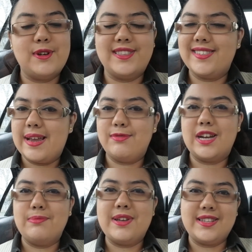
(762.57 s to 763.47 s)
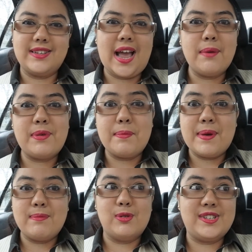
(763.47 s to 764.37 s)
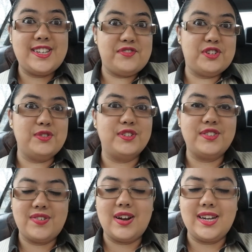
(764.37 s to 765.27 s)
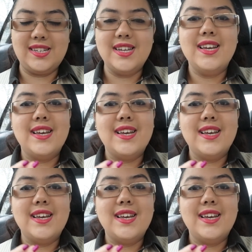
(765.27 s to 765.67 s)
but at the same time it can be a bit more difficult to find